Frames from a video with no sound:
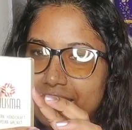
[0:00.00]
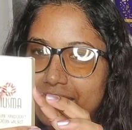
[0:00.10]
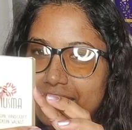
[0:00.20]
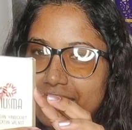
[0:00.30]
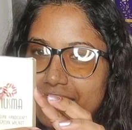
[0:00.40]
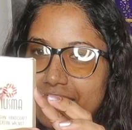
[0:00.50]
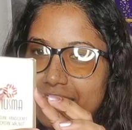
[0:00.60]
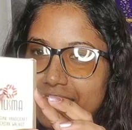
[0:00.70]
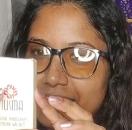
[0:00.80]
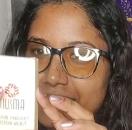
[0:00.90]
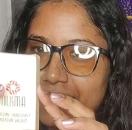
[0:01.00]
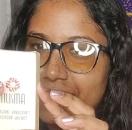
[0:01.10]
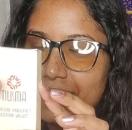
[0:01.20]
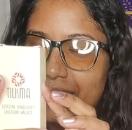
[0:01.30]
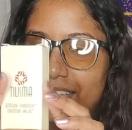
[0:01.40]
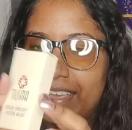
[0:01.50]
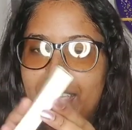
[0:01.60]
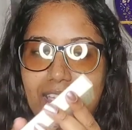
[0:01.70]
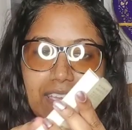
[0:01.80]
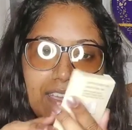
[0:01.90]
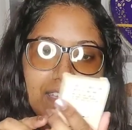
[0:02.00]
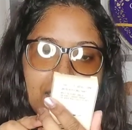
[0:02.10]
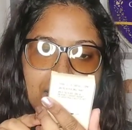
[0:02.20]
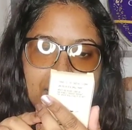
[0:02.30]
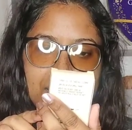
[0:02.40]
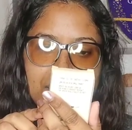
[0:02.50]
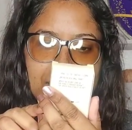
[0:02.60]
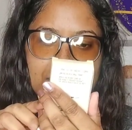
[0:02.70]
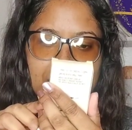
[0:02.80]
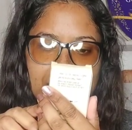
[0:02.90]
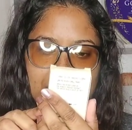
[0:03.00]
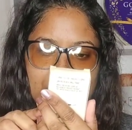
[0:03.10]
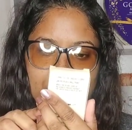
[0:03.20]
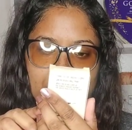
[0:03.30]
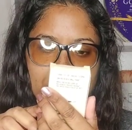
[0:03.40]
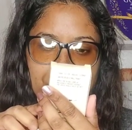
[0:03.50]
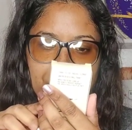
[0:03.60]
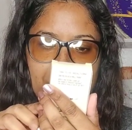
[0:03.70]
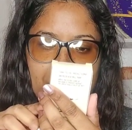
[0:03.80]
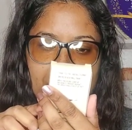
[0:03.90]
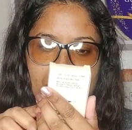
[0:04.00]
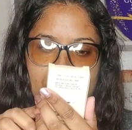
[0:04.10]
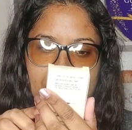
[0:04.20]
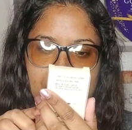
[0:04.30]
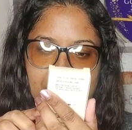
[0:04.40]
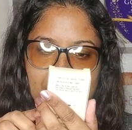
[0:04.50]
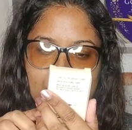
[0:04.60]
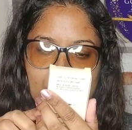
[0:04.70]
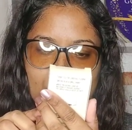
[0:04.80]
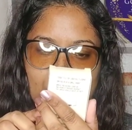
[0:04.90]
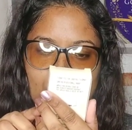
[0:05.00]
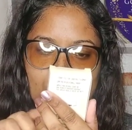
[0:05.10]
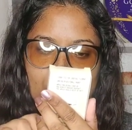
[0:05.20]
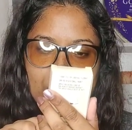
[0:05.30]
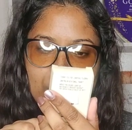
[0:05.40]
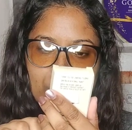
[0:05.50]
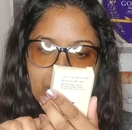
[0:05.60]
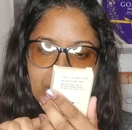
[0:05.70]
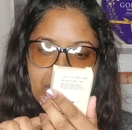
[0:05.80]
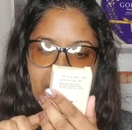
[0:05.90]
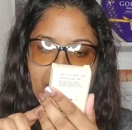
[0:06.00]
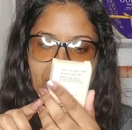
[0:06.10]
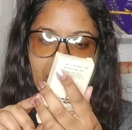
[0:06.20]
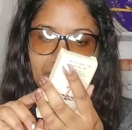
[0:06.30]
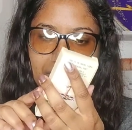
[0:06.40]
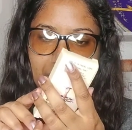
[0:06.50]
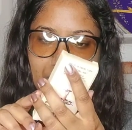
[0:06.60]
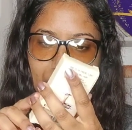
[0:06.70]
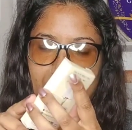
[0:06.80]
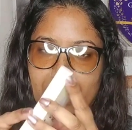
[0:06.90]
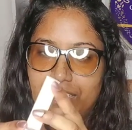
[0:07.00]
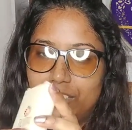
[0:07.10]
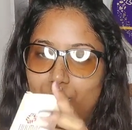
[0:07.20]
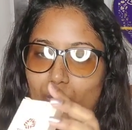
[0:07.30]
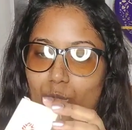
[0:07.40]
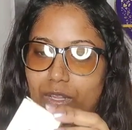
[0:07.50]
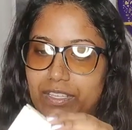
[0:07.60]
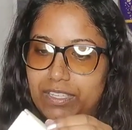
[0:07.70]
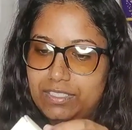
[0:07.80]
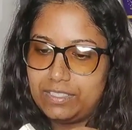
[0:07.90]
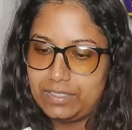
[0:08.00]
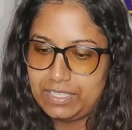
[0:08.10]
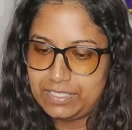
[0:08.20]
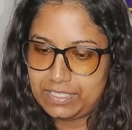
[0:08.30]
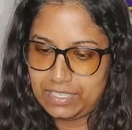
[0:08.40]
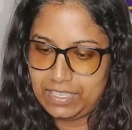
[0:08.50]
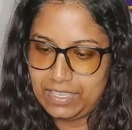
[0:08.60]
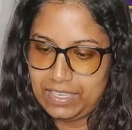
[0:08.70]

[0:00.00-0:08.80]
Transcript: This is a talisman. This is Georgian handcrafted Caucasian walnut. So let's see.